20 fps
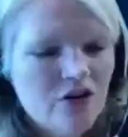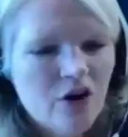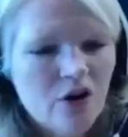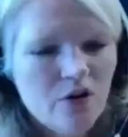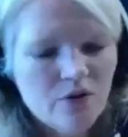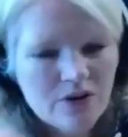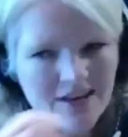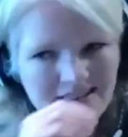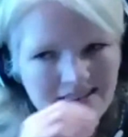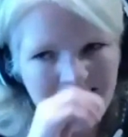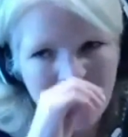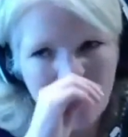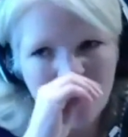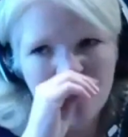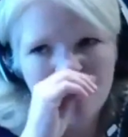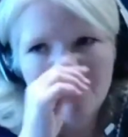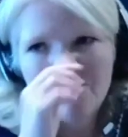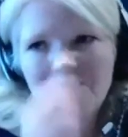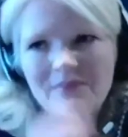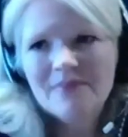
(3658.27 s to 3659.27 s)
know, Keith,
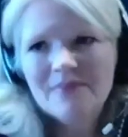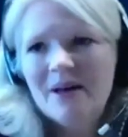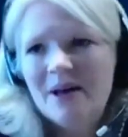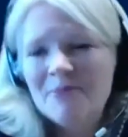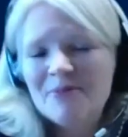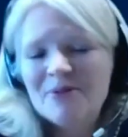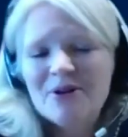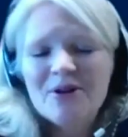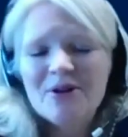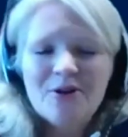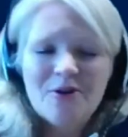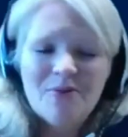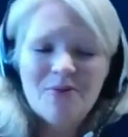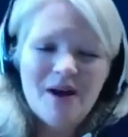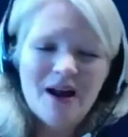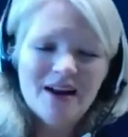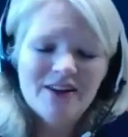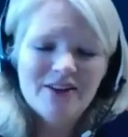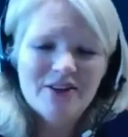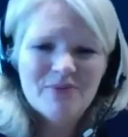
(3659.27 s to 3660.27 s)
I'm I'm going to go
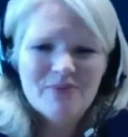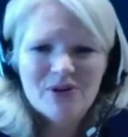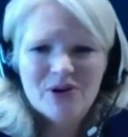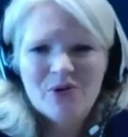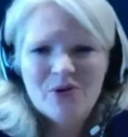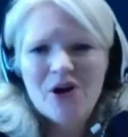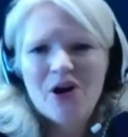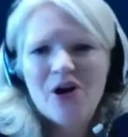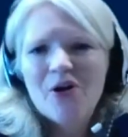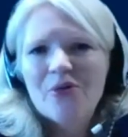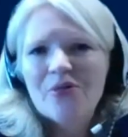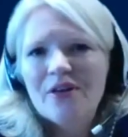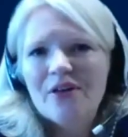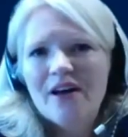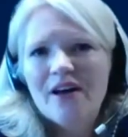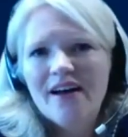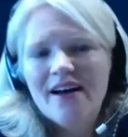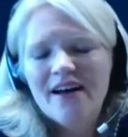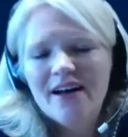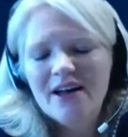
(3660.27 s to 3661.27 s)
back to the mental health
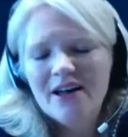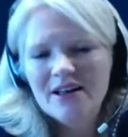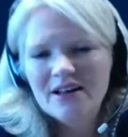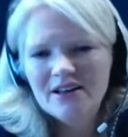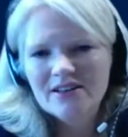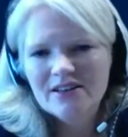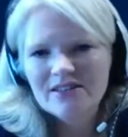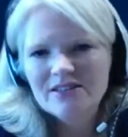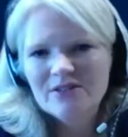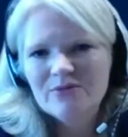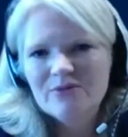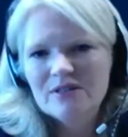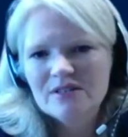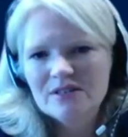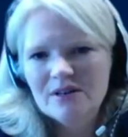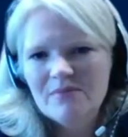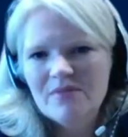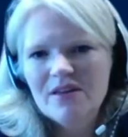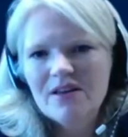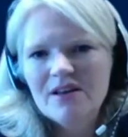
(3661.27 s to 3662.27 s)
because uh, it was
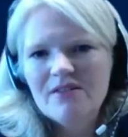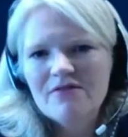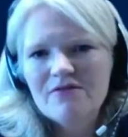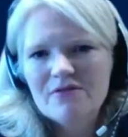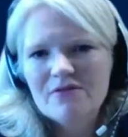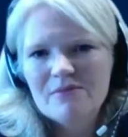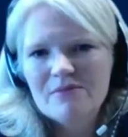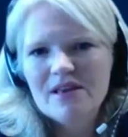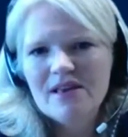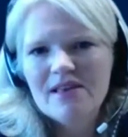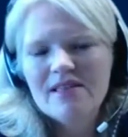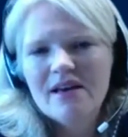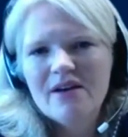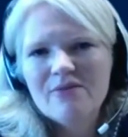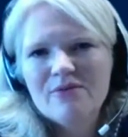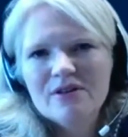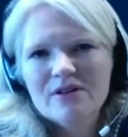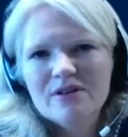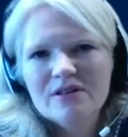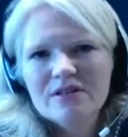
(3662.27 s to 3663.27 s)
something for me
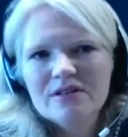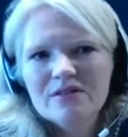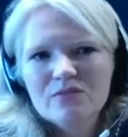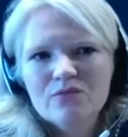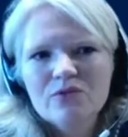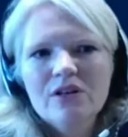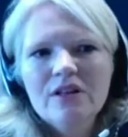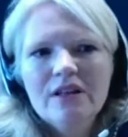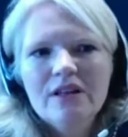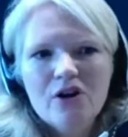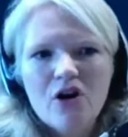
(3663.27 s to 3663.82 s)
that was really